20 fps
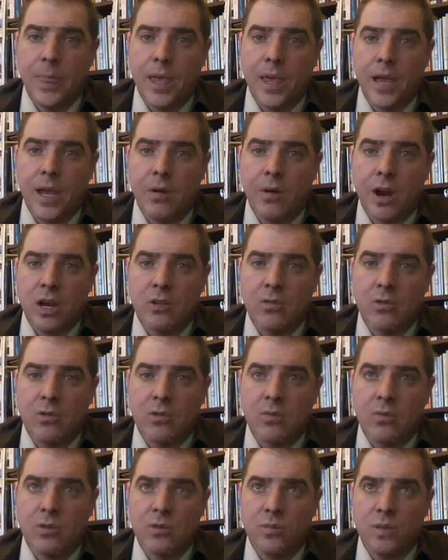and
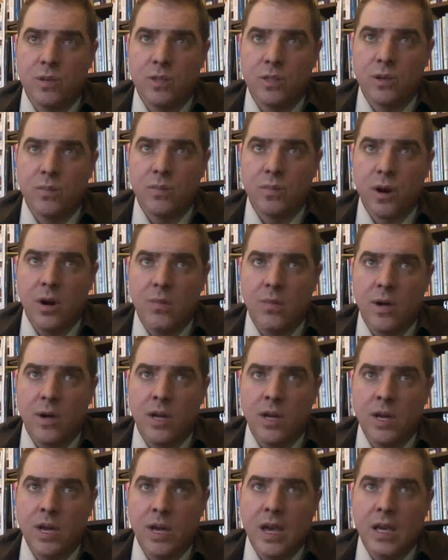grassroots movements in Burma,
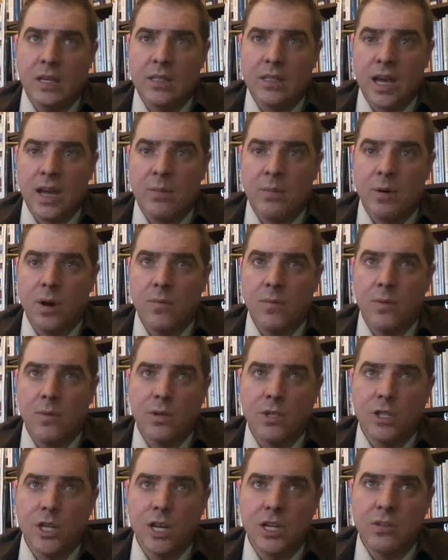is that Burma
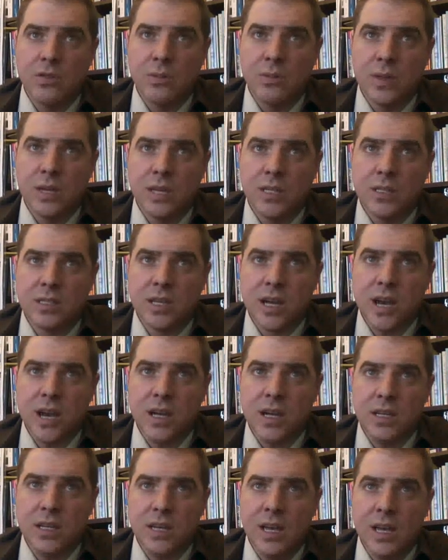would change from the
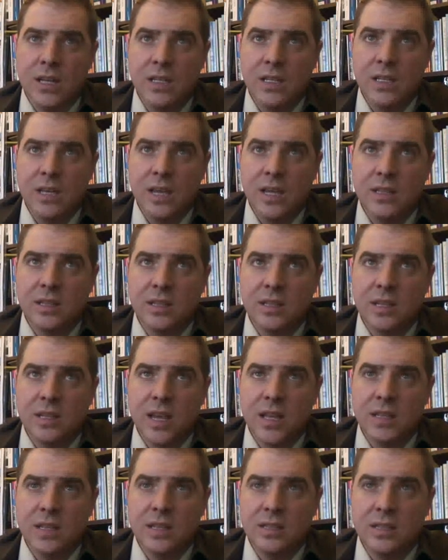inside.
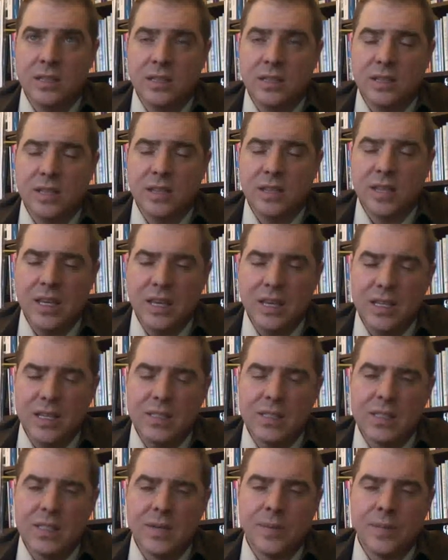And
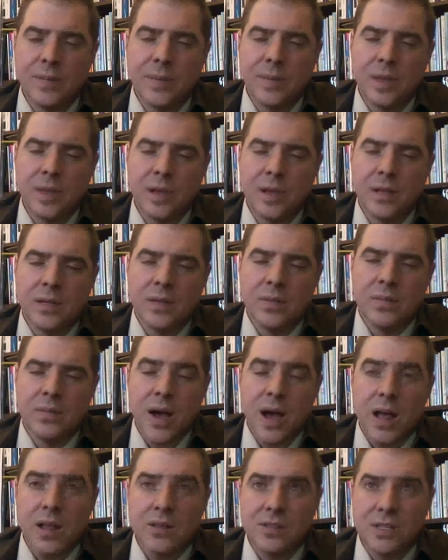these
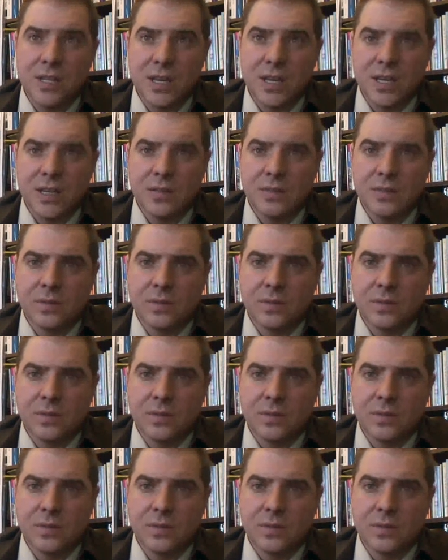policy